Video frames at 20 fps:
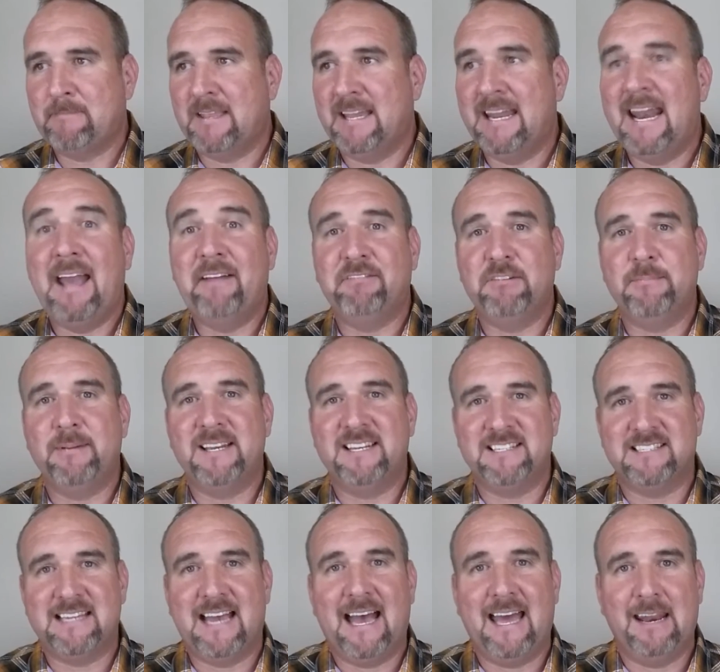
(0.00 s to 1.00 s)
have to be
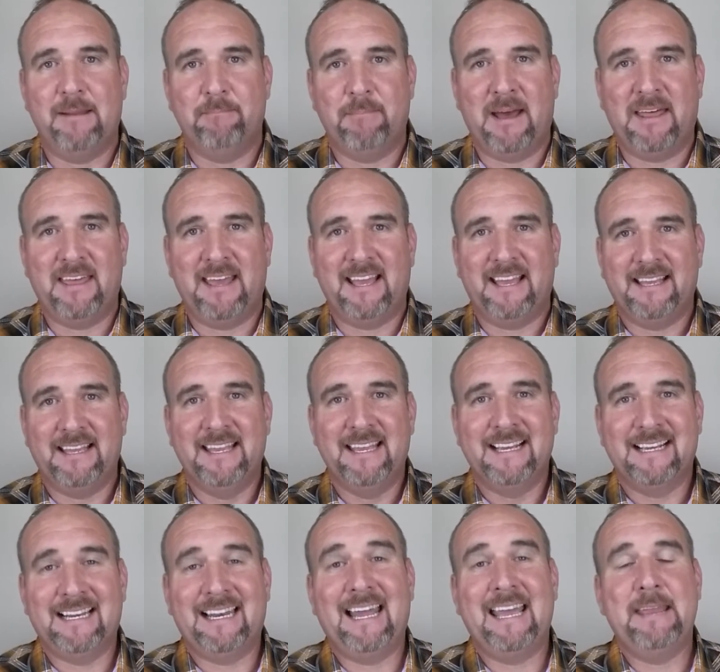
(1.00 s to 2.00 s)
decided by that
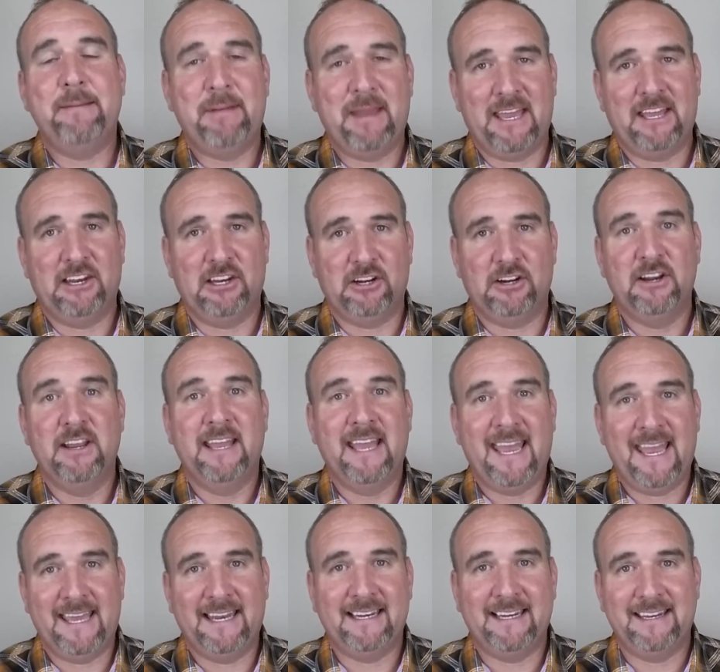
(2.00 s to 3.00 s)
claim handler
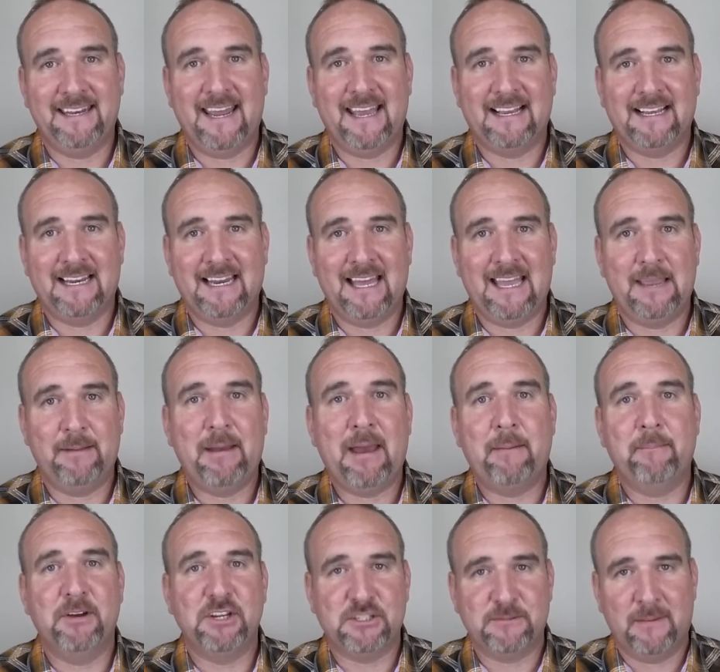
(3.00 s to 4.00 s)
handling that claim,
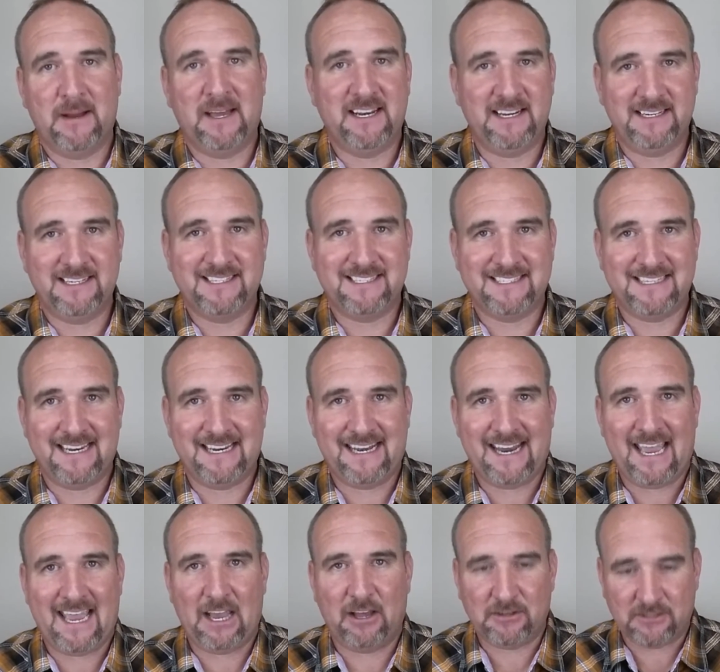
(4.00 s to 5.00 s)
how much money to send
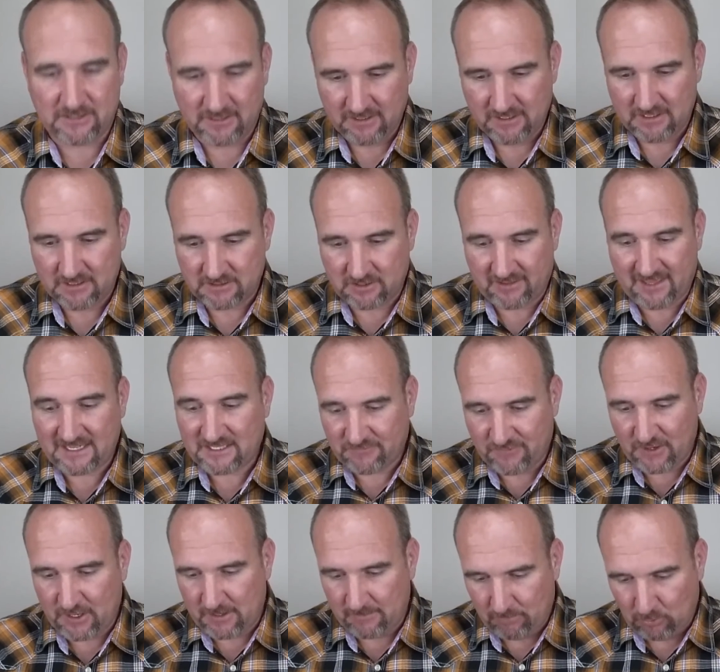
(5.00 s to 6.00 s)
out. So that's
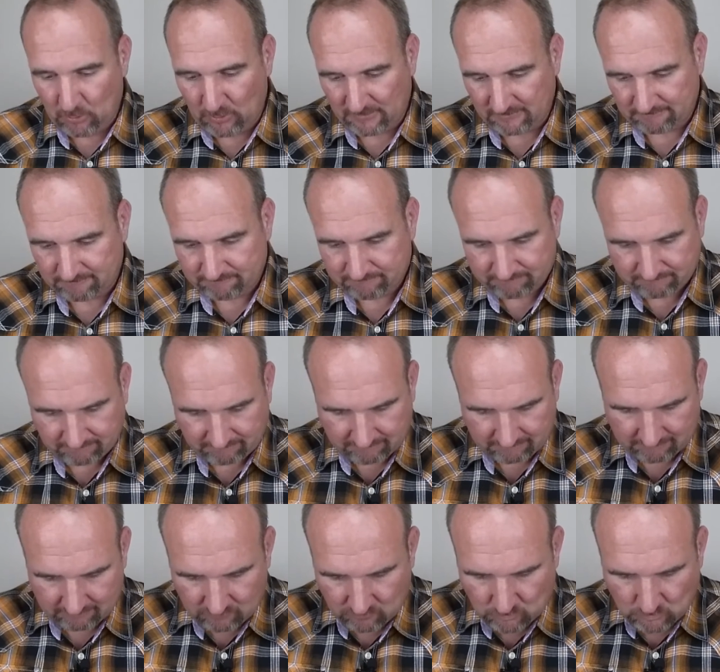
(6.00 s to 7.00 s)
very important.
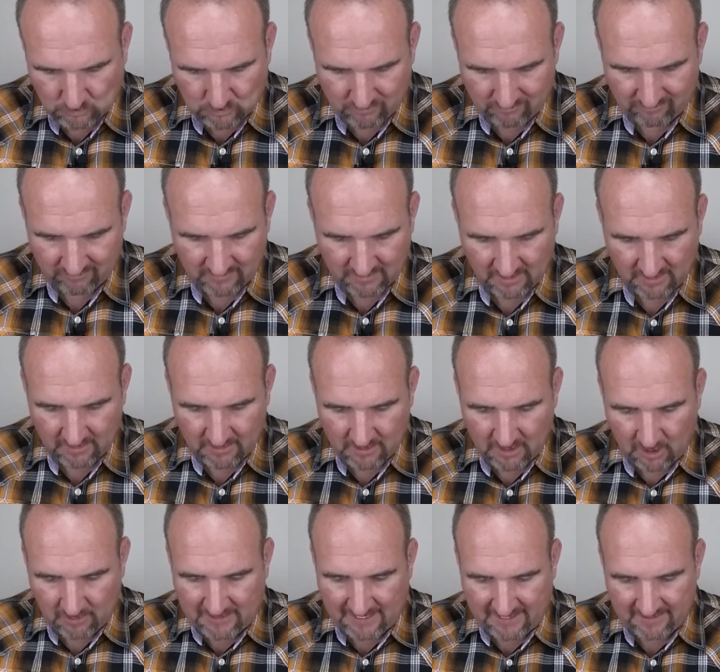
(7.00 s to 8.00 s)

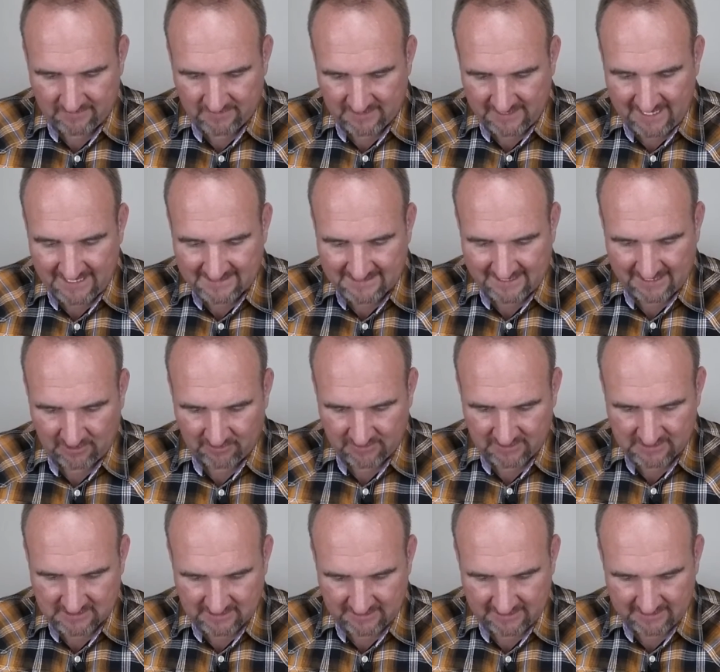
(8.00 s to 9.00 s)
Okay, the next thing on
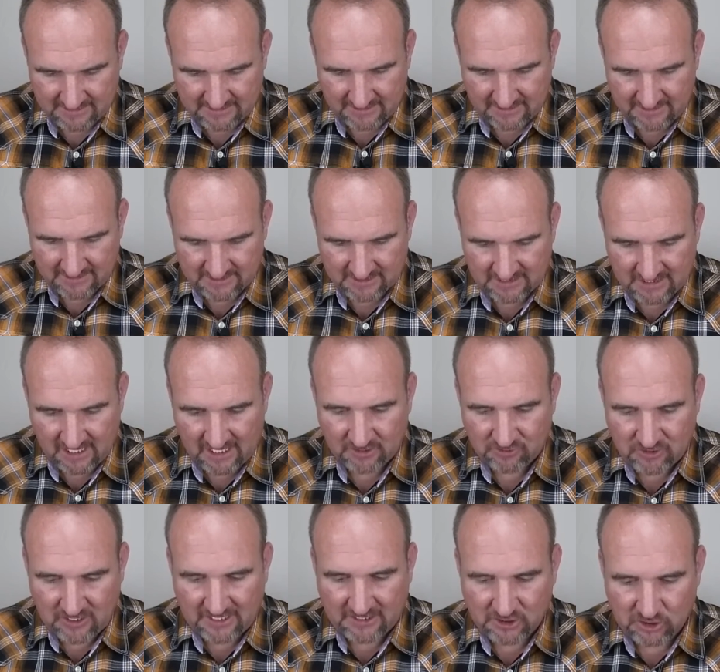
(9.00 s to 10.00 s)
this list is a
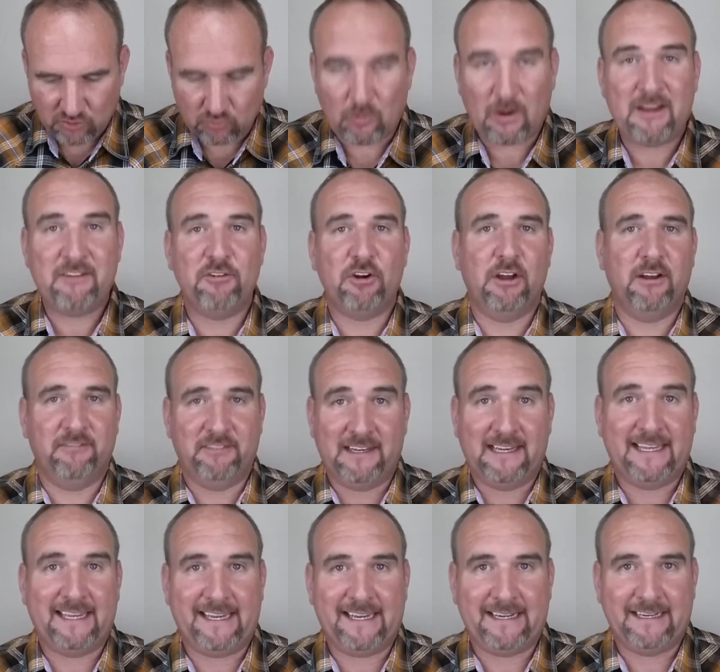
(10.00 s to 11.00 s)
contractor's waiver of
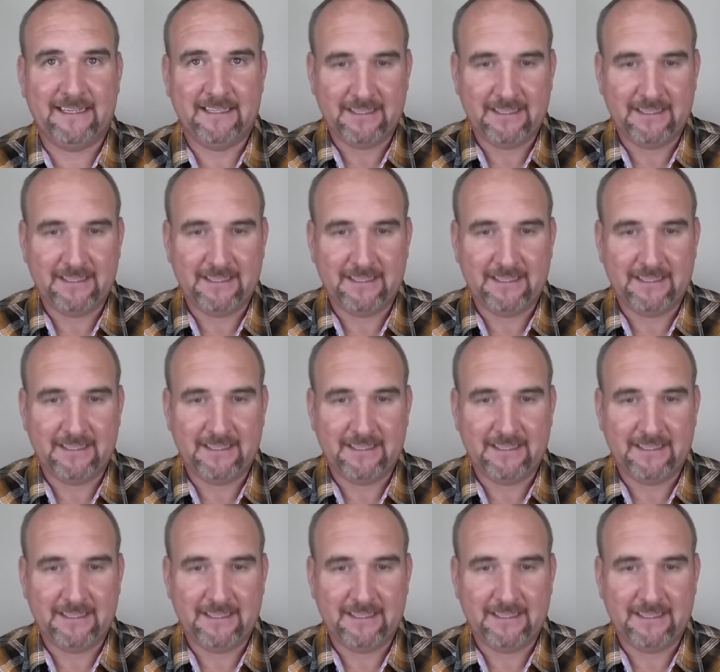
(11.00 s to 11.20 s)
lien.